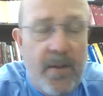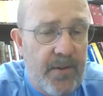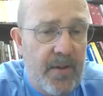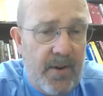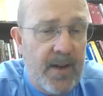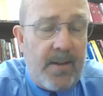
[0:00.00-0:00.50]

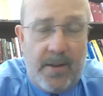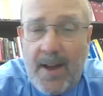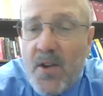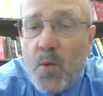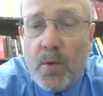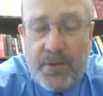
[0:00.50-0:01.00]
These are
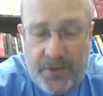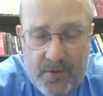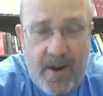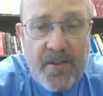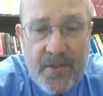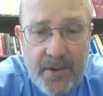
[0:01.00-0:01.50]
intellectual
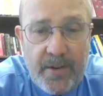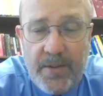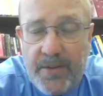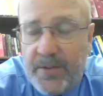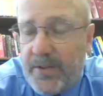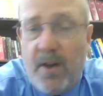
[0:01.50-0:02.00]

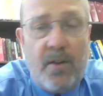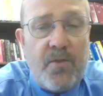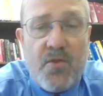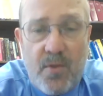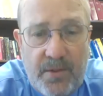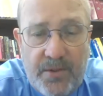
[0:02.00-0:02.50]
structures,
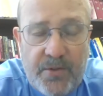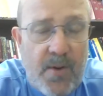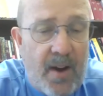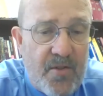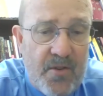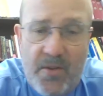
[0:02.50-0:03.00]
cultural
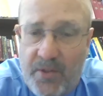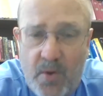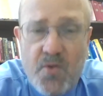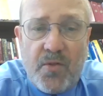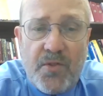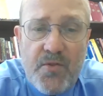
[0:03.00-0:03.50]
structures,
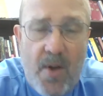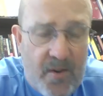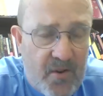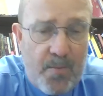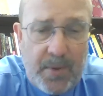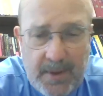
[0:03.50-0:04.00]
social
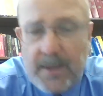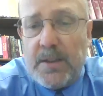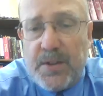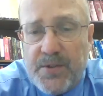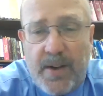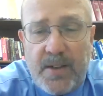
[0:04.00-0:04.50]
structures, political
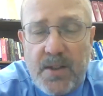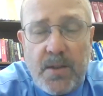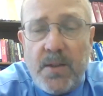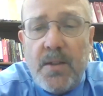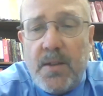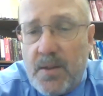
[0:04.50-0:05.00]

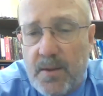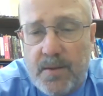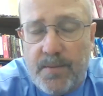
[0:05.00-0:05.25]
structures.